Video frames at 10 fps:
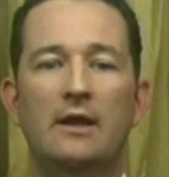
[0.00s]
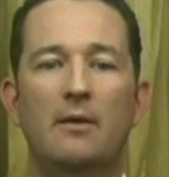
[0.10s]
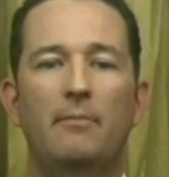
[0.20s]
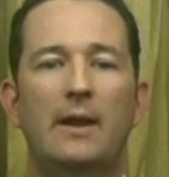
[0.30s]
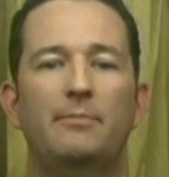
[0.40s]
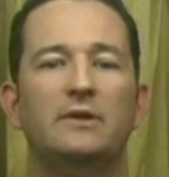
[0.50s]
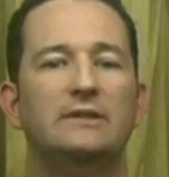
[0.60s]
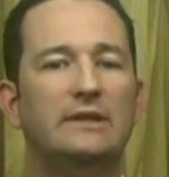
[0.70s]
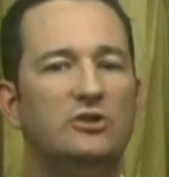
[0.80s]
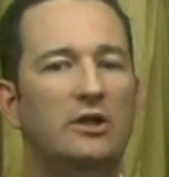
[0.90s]
By
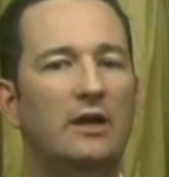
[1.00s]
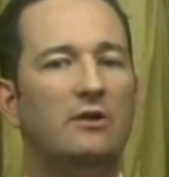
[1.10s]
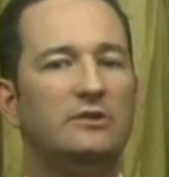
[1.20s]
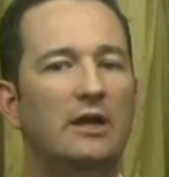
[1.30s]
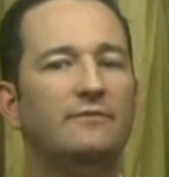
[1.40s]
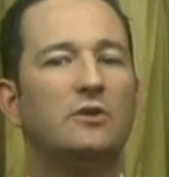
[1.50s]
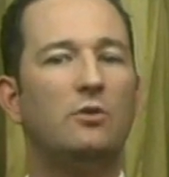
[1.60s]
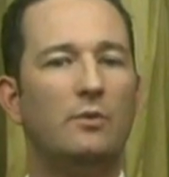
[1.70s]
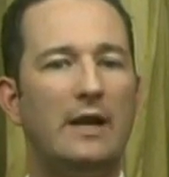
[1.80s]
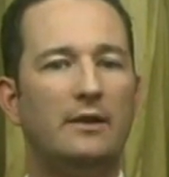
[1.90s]
positioning ourselves
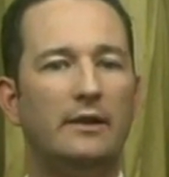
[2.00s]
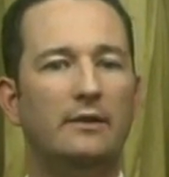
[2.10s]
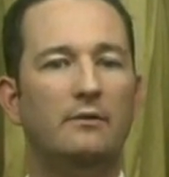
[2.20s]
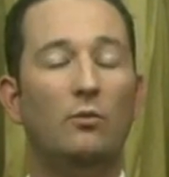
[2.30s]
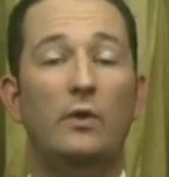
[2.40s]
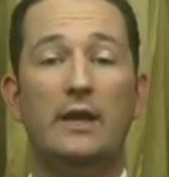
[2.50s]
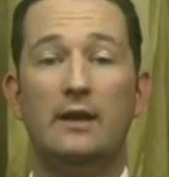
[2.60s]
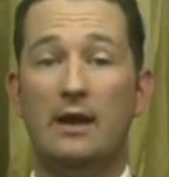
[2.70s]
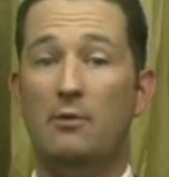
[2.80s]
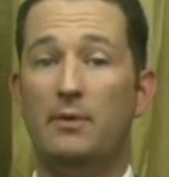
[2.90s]
correctly, we
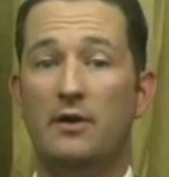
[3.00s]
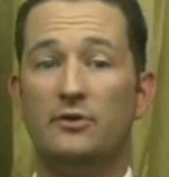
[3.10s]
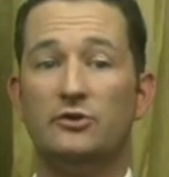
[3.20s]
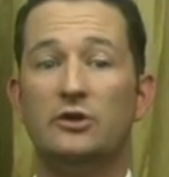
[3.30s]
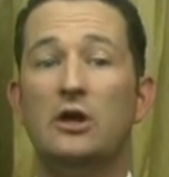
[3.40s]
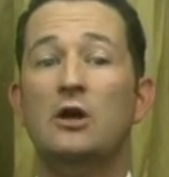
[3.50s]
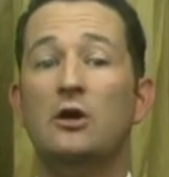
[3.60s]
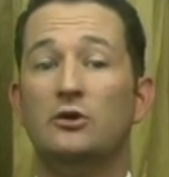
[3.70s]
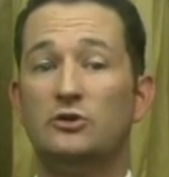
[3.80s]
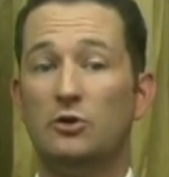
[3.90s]
can help others,
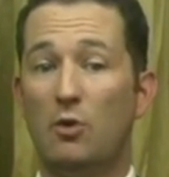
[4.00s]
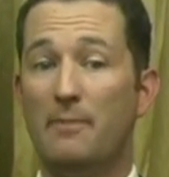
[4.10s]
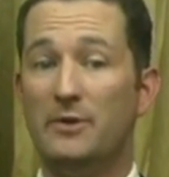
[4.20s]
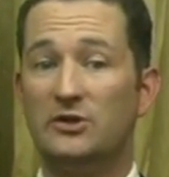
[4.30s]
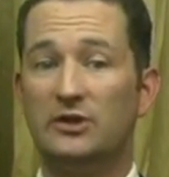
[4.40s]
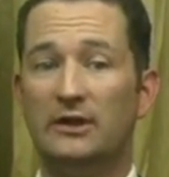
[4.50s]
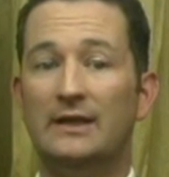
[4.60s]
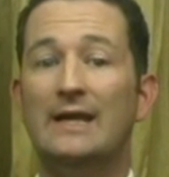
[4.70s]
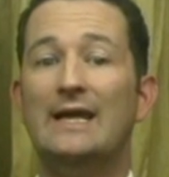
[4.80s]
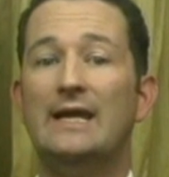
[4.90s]
so our mission
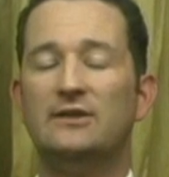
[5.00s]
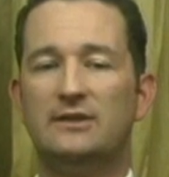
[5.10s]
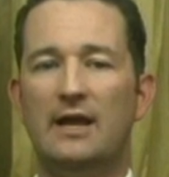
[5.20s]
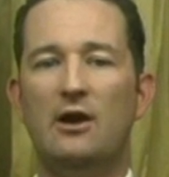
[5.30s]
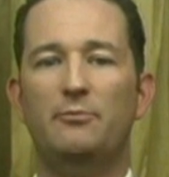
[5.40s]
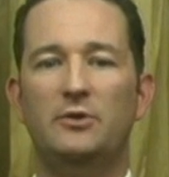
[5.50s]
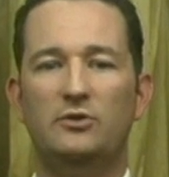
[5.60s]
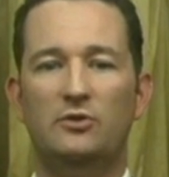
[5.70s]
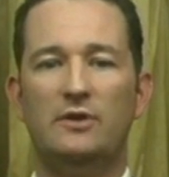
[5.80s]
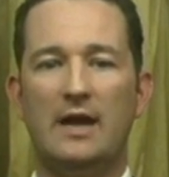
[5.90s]
is to help you
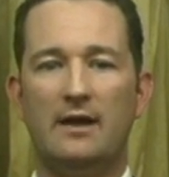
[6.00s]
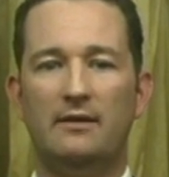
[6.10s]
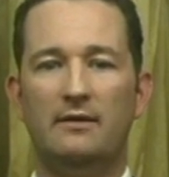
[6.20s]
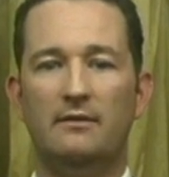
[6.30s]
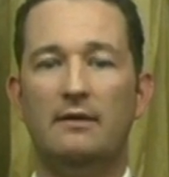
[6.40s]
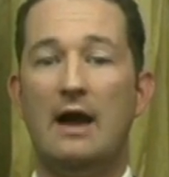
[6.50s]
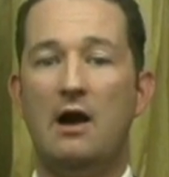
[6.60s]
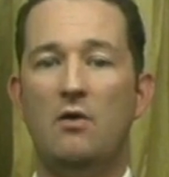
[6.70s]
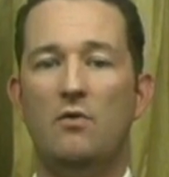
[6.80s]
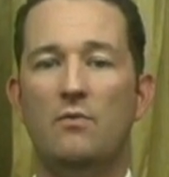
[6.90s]
do that.
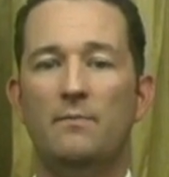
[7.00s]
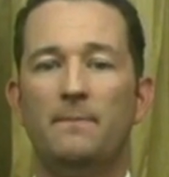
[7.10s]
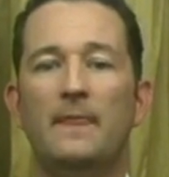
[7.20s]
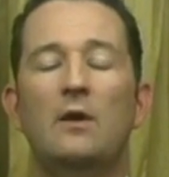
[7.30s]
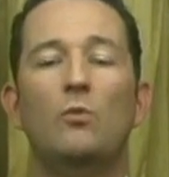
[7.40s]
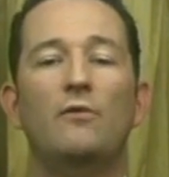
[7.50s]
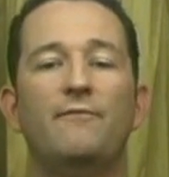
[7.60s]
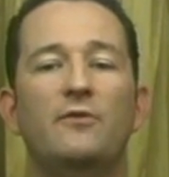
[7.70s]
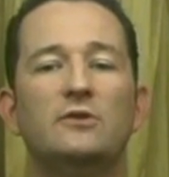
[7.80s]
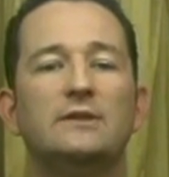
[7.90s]
How? Well,
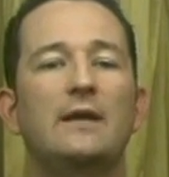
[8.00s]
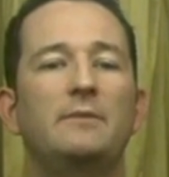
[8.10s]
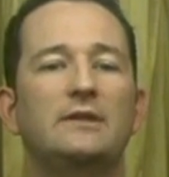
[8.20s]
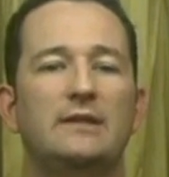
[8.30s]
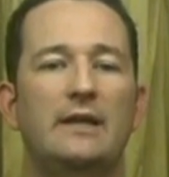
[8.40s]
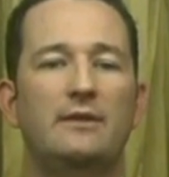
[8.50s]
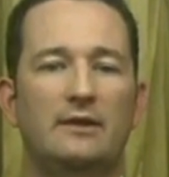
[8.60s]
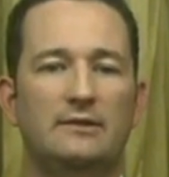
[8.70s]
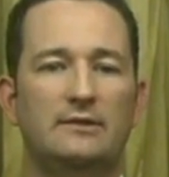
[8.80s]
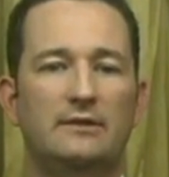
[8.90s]
first let me say
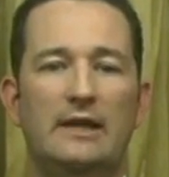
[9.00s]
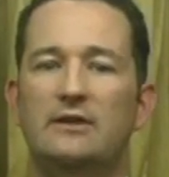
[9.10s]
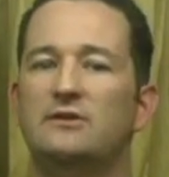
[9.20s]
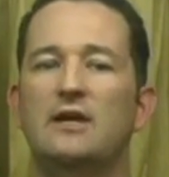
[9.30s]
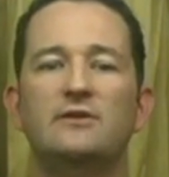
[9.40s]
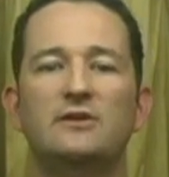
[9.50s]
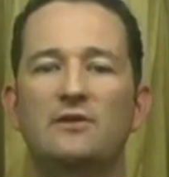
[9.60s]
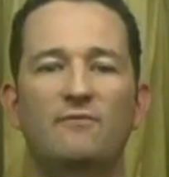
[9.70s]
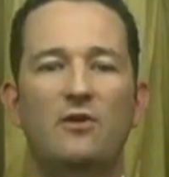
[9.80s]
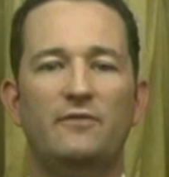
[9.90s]
this. It doesn't
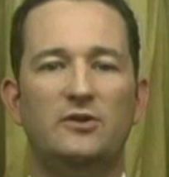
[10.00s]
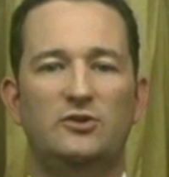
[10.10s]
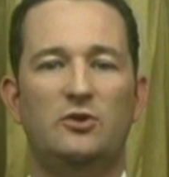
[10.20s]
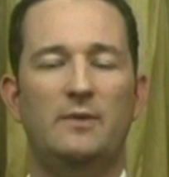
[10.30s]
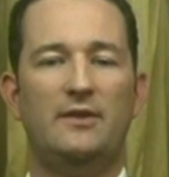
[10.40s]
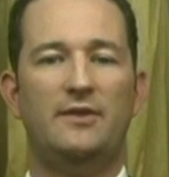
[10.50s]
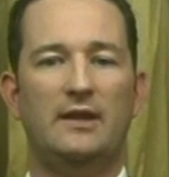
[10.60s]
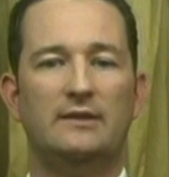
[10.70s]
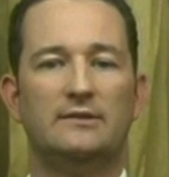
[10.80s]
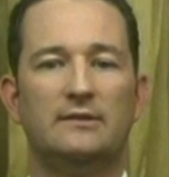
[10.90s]
involve consuming
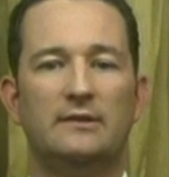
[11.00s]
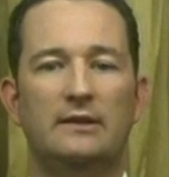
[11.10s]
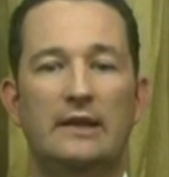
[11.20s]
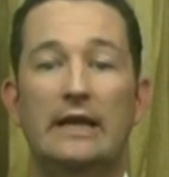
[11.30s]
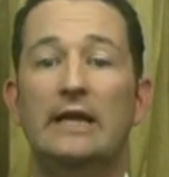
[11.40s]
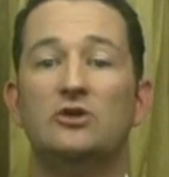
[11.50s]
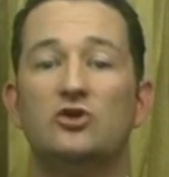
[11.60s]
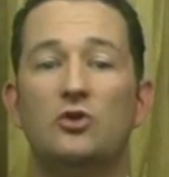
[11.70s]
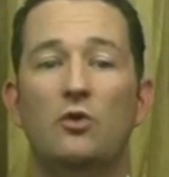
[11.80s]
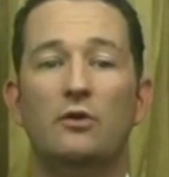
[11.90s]
things. In
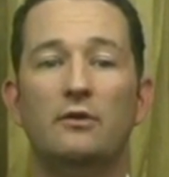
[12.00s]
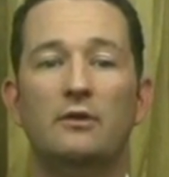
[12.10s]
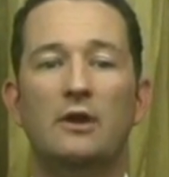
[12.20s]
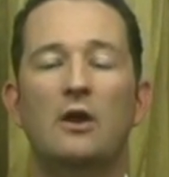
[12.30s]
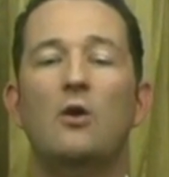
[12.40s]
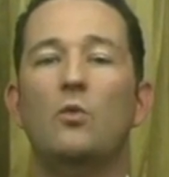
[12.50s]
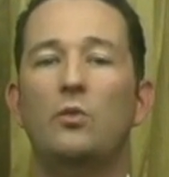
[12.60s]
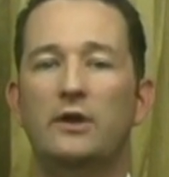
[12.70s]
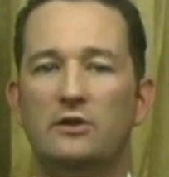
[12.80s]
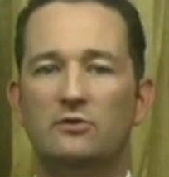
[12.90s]
short,
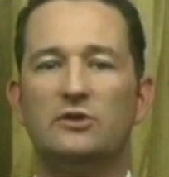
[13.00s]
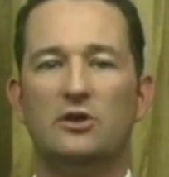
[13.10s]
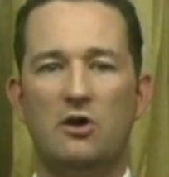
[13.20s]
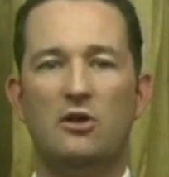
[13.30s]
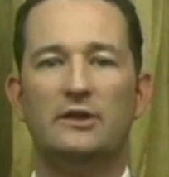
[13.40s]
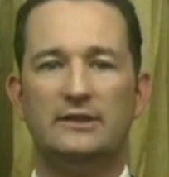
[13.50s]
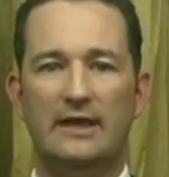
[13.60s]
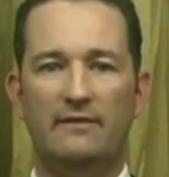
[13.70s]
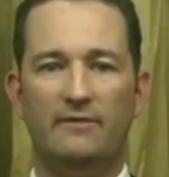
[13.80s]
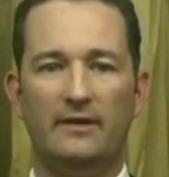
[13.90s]
we used to call it
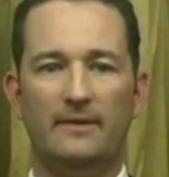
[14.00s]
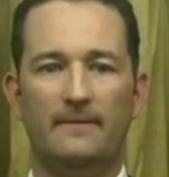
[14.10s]
saving.